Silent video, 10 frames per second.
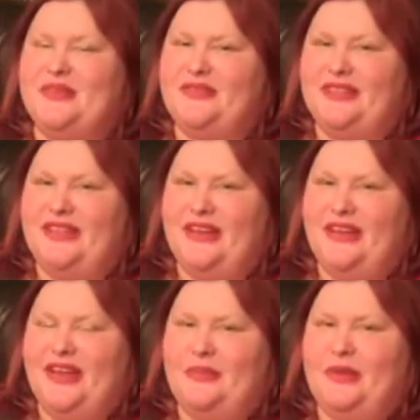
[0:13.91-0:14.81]
Claire, and
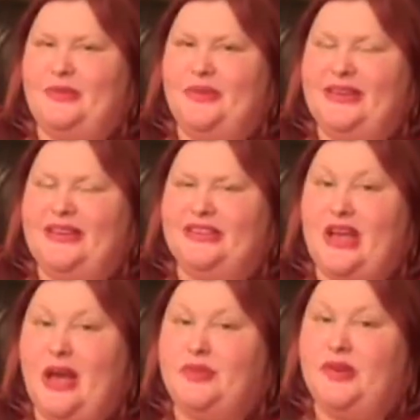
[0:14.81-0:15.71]
I'm going to be reading
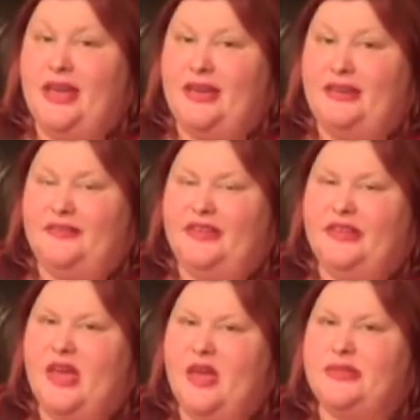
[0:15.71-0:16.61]
Chapter 8 of Neil
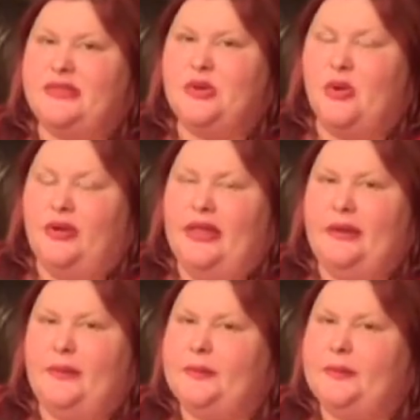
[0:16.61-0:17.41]
Gaiman's Coraline.